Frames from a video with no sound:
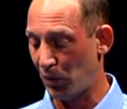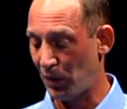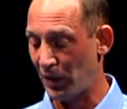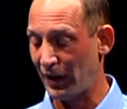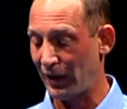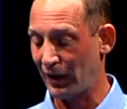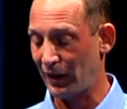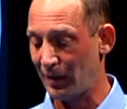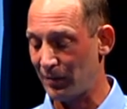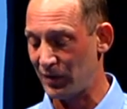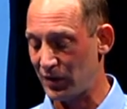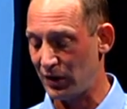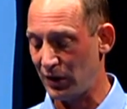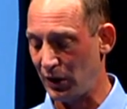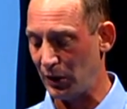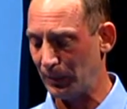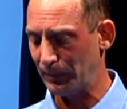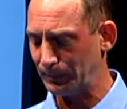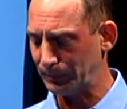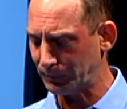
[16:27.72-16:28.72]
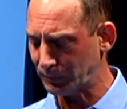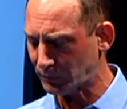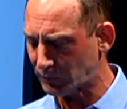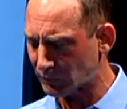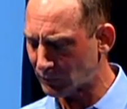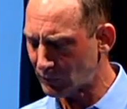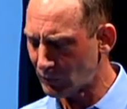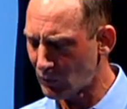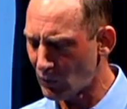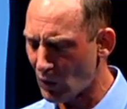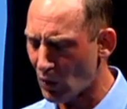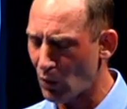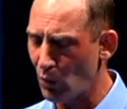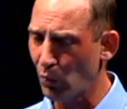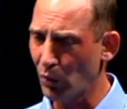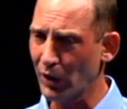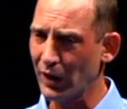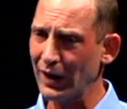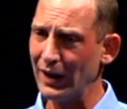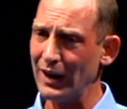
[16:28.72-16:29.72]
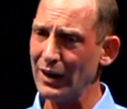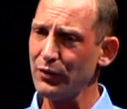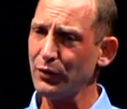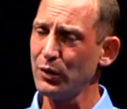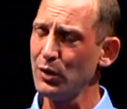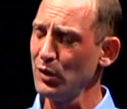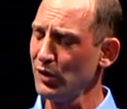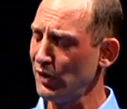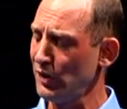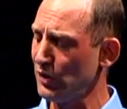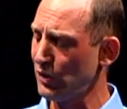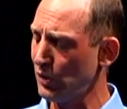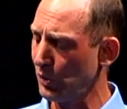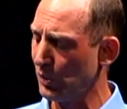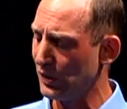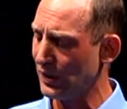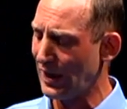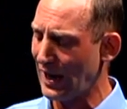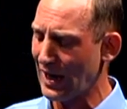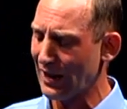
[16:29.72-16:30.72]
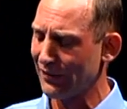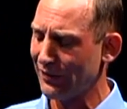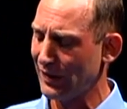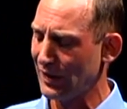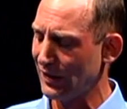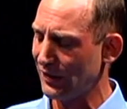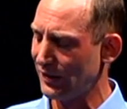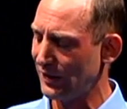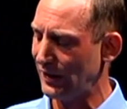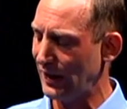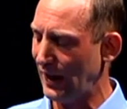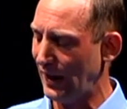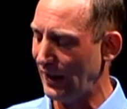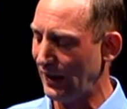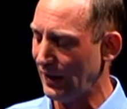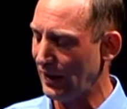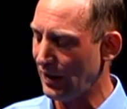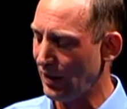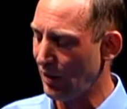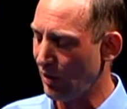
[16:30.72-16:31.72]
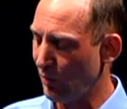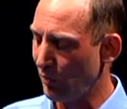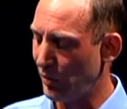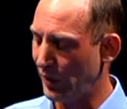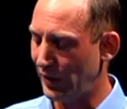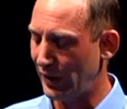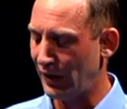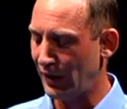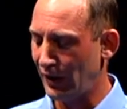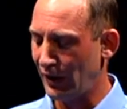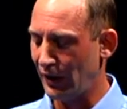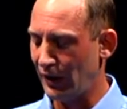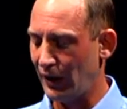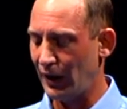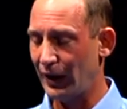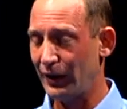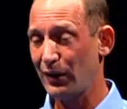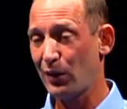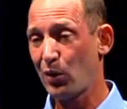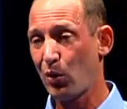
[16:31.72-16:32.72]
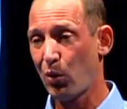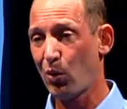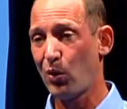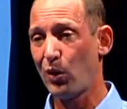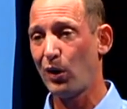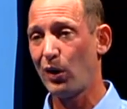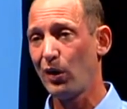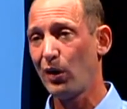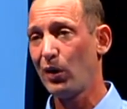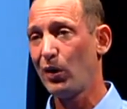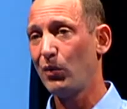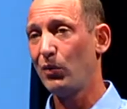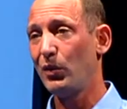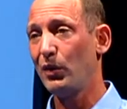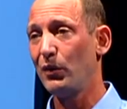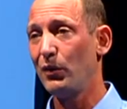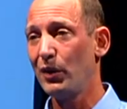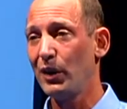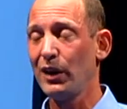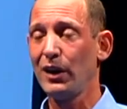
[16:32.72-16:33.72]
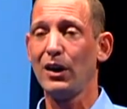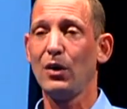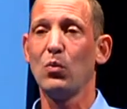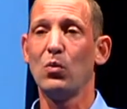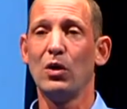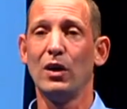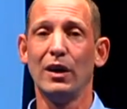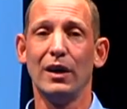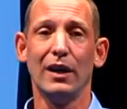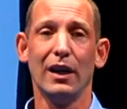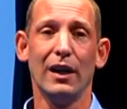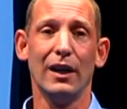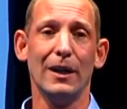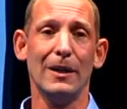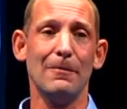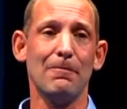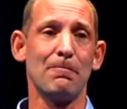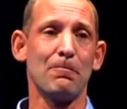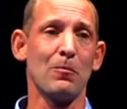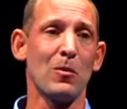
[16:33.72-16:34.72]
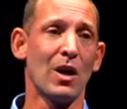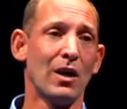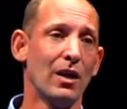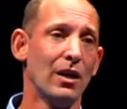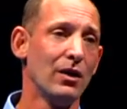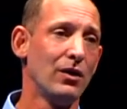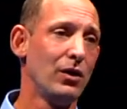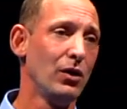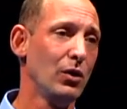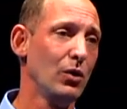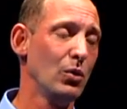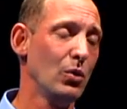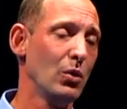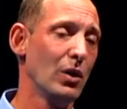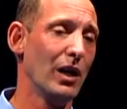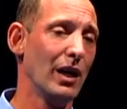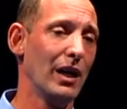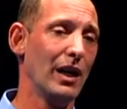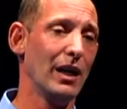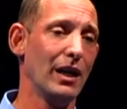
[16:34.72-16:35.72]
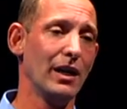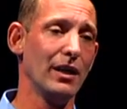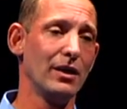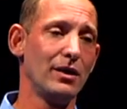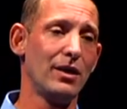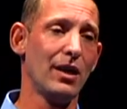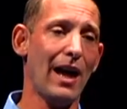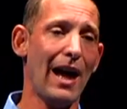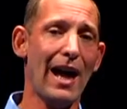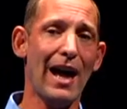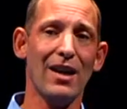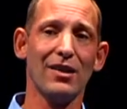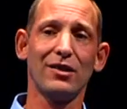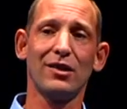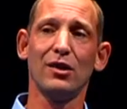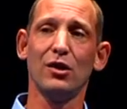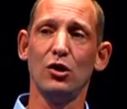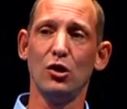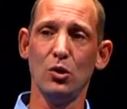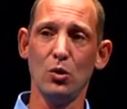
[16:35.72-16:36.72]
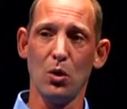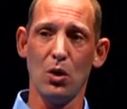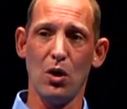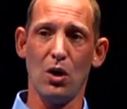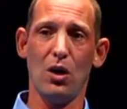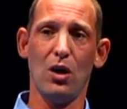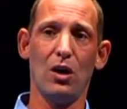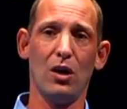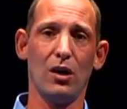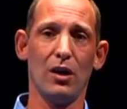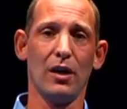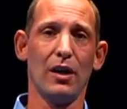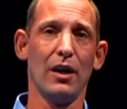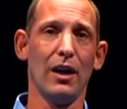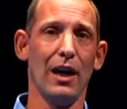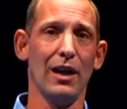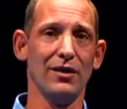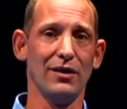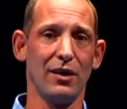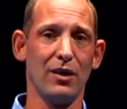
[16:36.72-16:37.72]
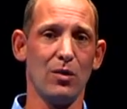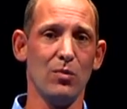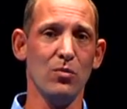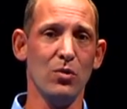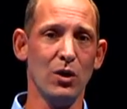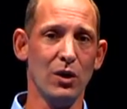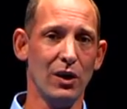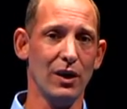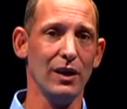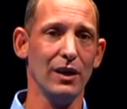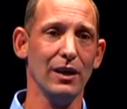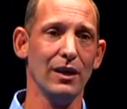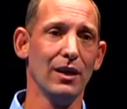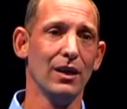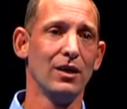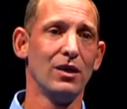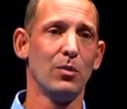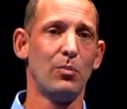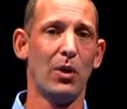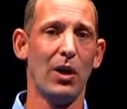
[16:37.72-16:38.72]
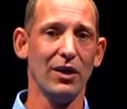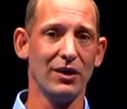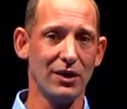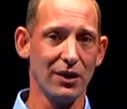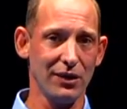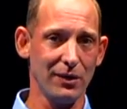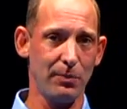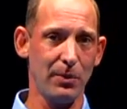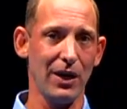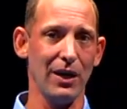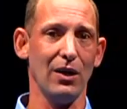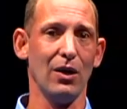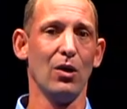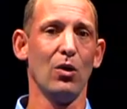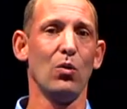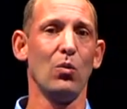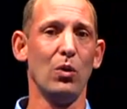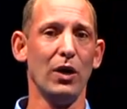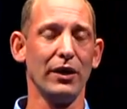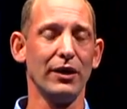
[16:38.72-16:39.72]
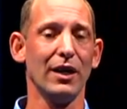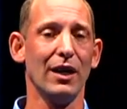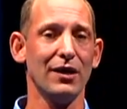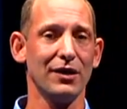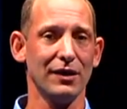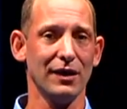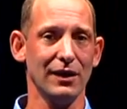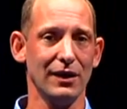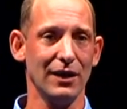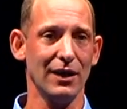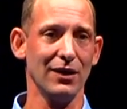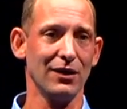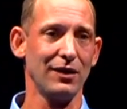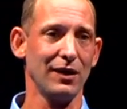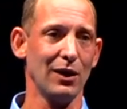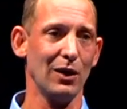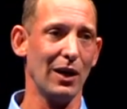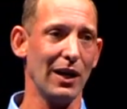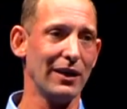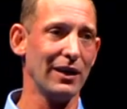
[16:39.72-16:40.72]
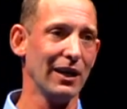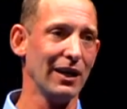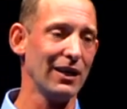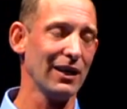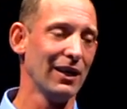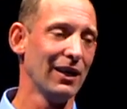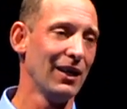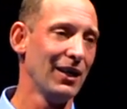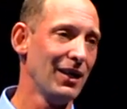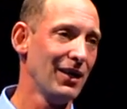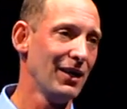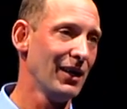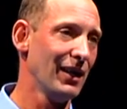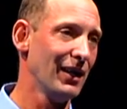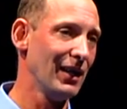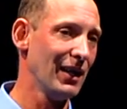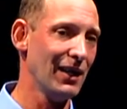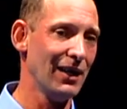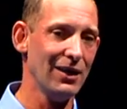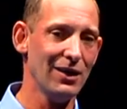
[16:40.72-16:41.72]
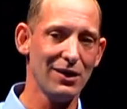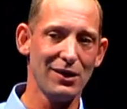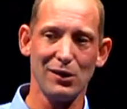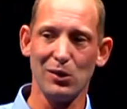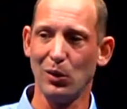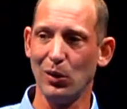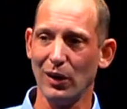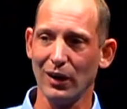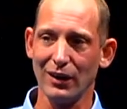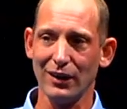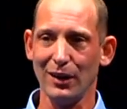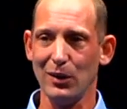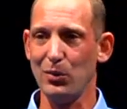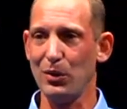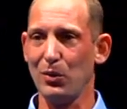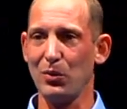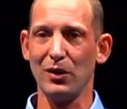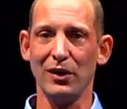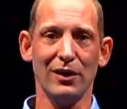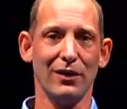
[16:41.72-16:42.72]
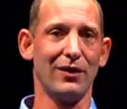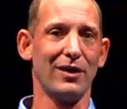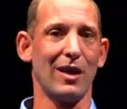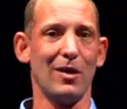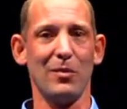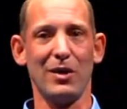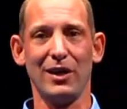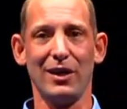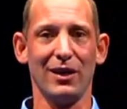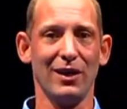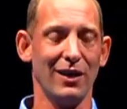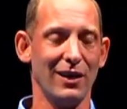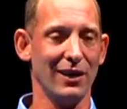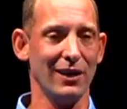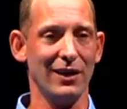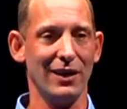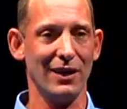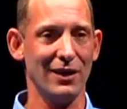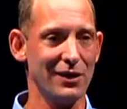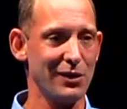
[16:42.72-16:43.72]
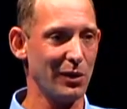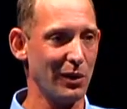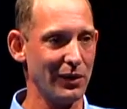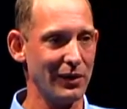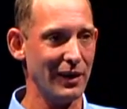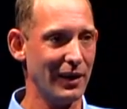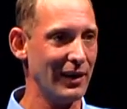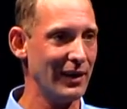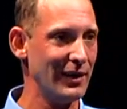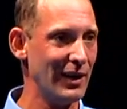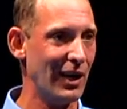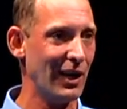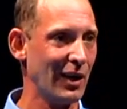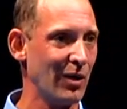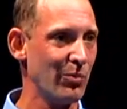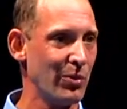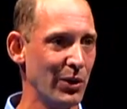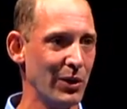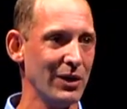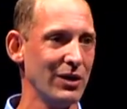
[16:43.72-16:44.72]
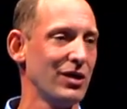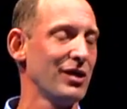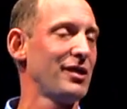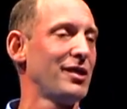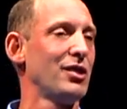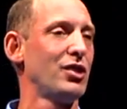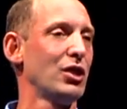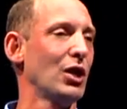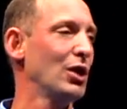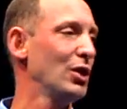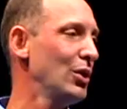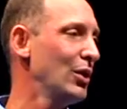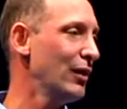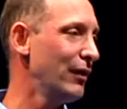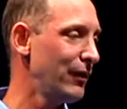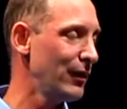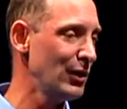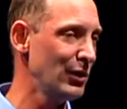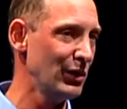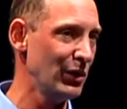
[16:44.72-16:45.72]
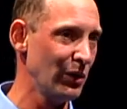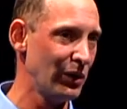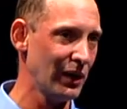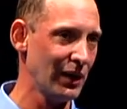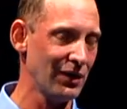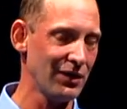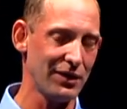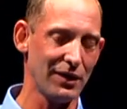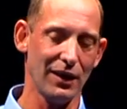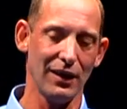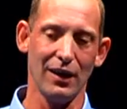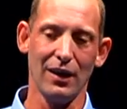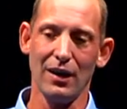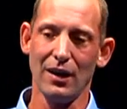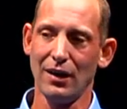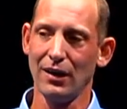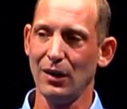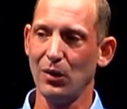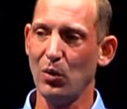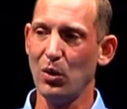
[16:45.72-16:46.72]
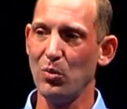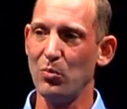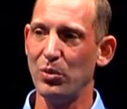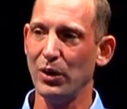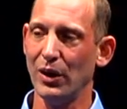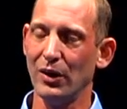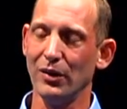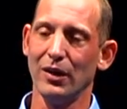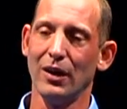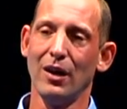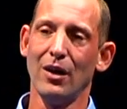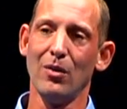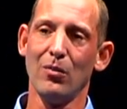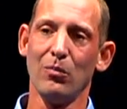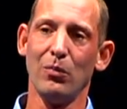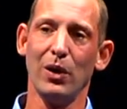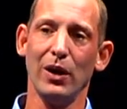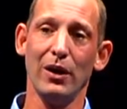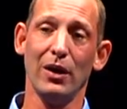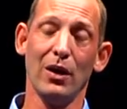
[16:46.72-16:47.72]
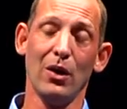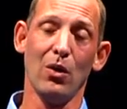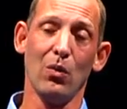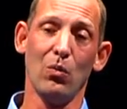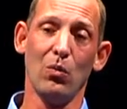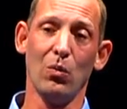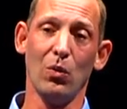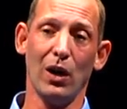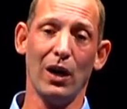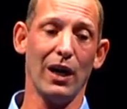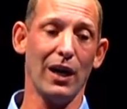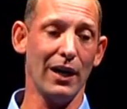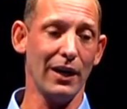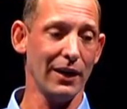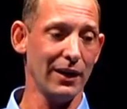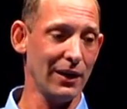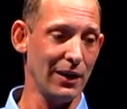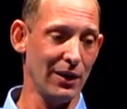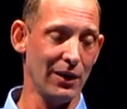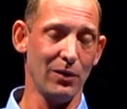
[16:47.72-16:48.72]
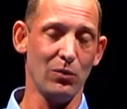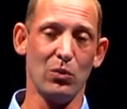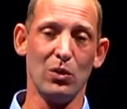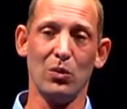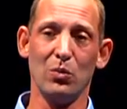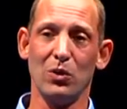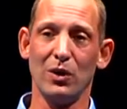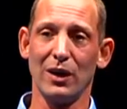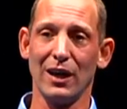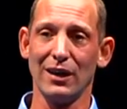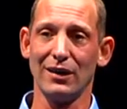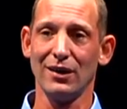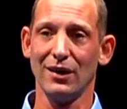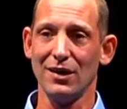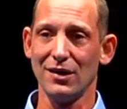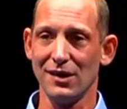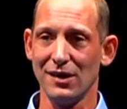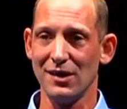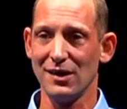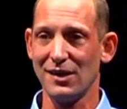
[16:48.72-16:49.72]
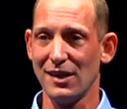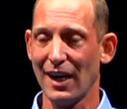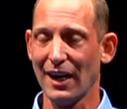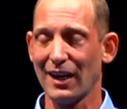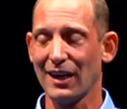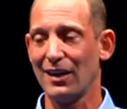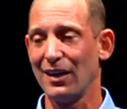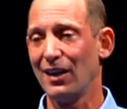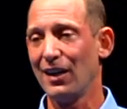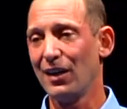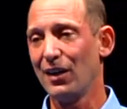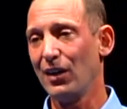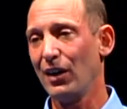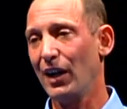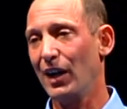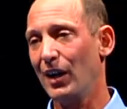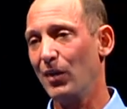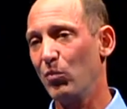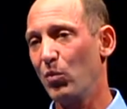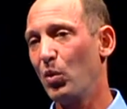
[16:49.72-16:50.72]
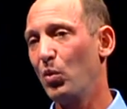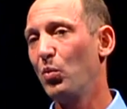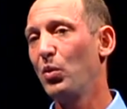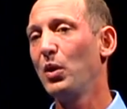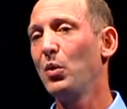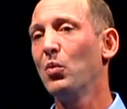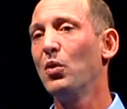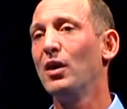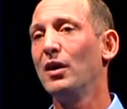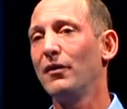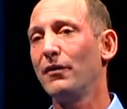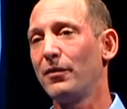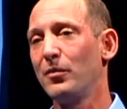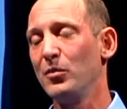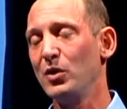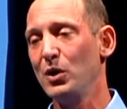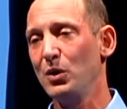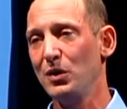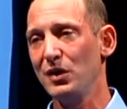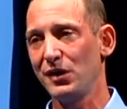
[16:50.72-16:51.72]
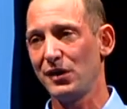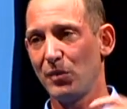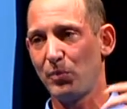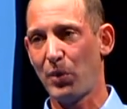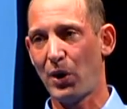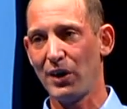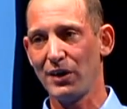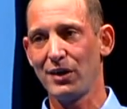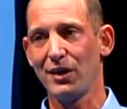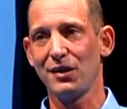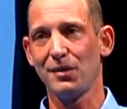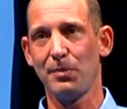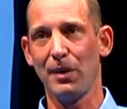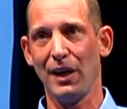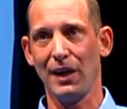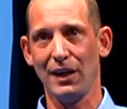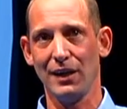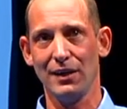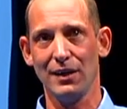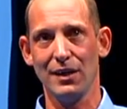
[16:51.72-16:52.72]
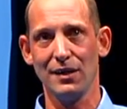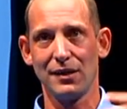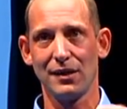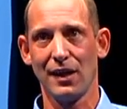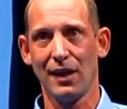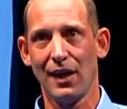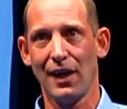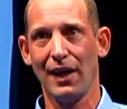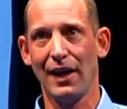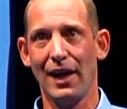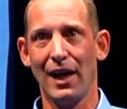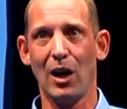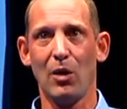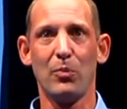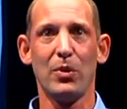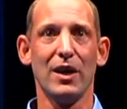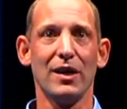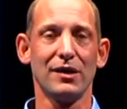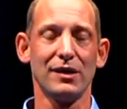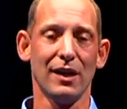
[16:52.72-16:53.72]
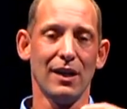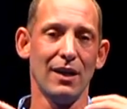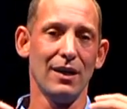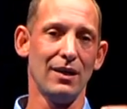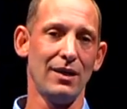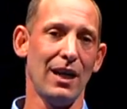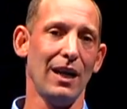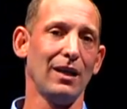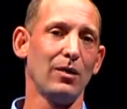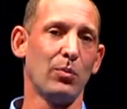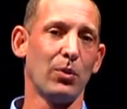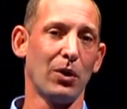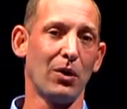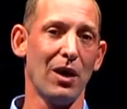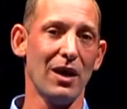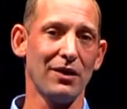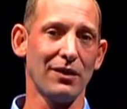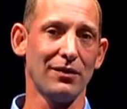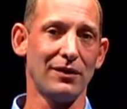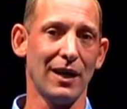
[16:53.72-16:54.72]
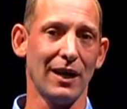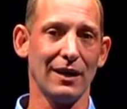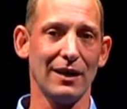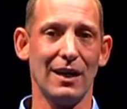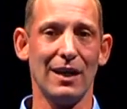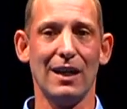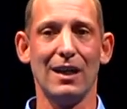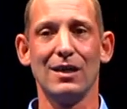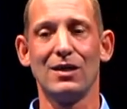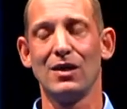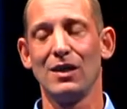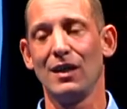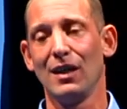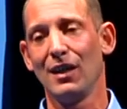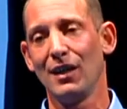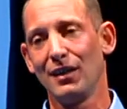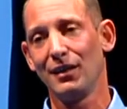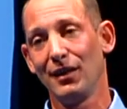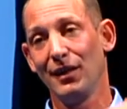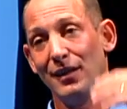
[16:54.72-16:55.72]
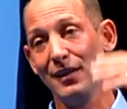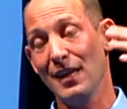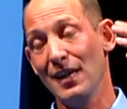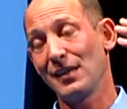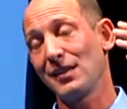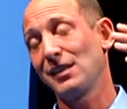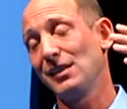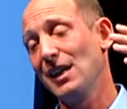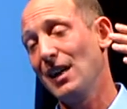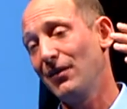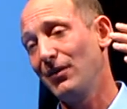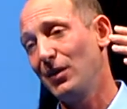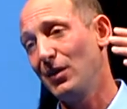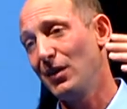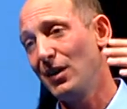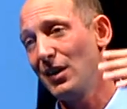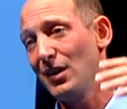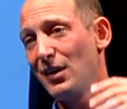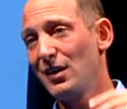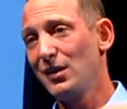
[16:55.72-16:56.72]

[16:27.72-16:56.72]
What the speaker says: wanting them to do. We're going to introduce you to a lot of things today, but at the core, we really want to ask you all as a community to participate with us in this. I think, again, historically, we wouldn't have come here and sort of done a dog and pony just to show you a few new things that we built. But, and we'll get to this in a second. What we want from you is to participate in this and help us take progressive technology to the next level.